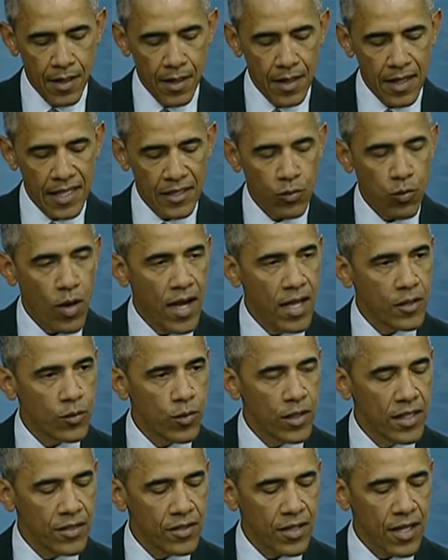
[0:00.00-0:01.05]
And that's why, as
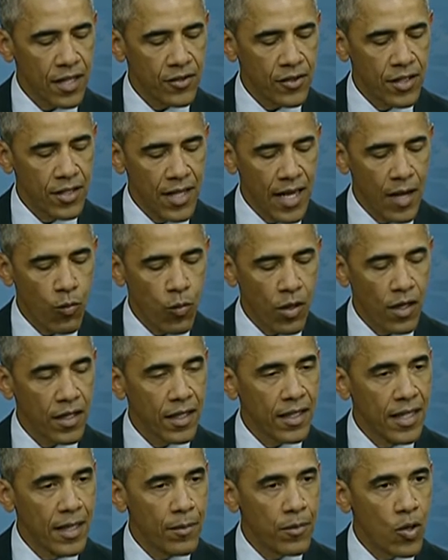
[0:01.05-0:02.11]
we discussed today, we're
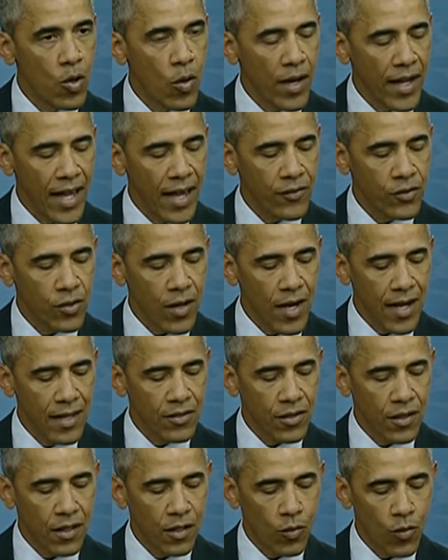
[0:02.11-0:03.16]
going to keep going after
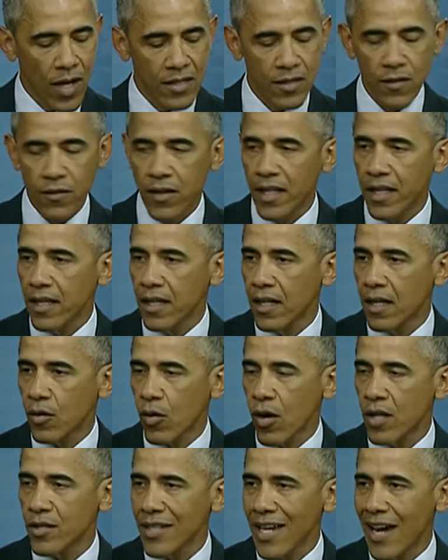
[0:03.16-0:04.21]
ISIL aggressively
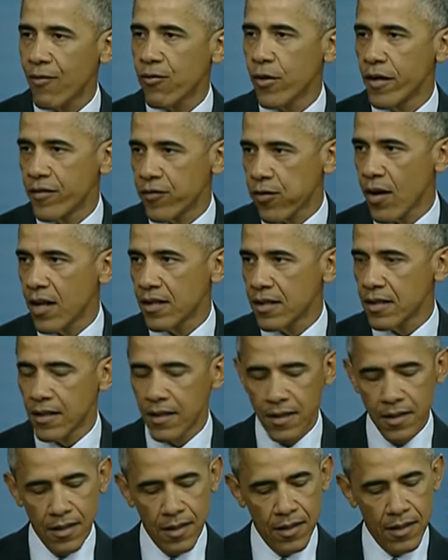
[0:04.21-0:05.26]
across every front
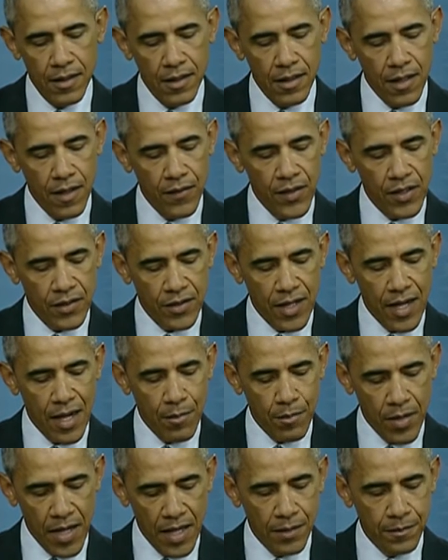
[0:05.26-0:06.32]
of this
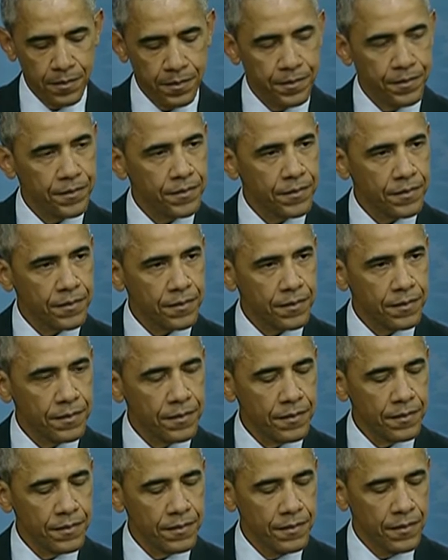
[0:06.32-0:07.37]
campaign.
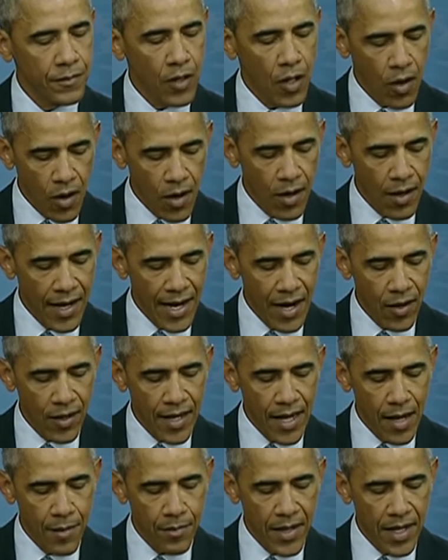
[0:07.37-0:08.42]
Our air
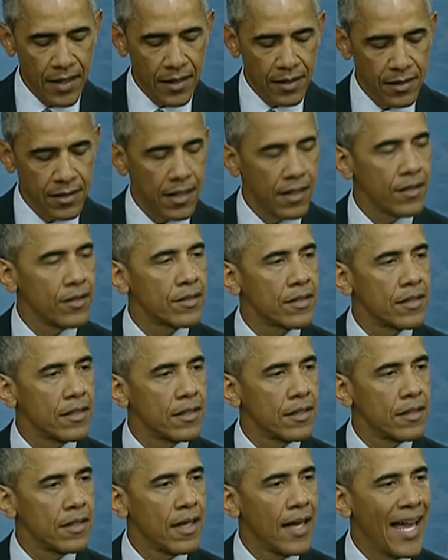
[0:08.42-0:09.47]
campaign continues
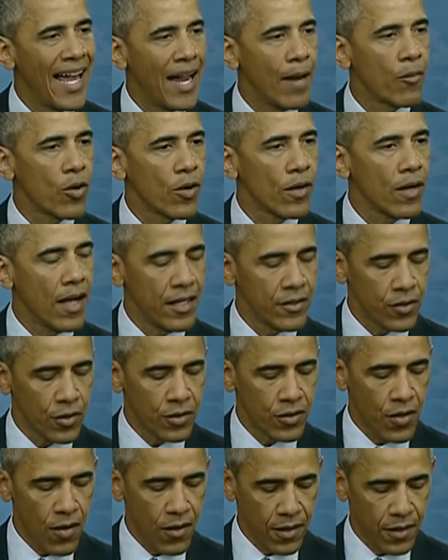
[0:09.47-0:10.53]
to hammer
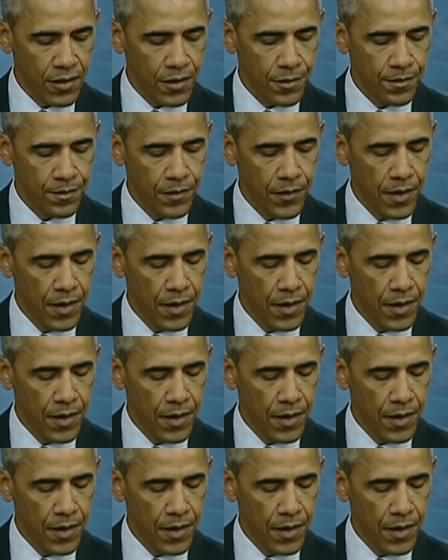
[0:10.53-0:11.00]
ISIL targets.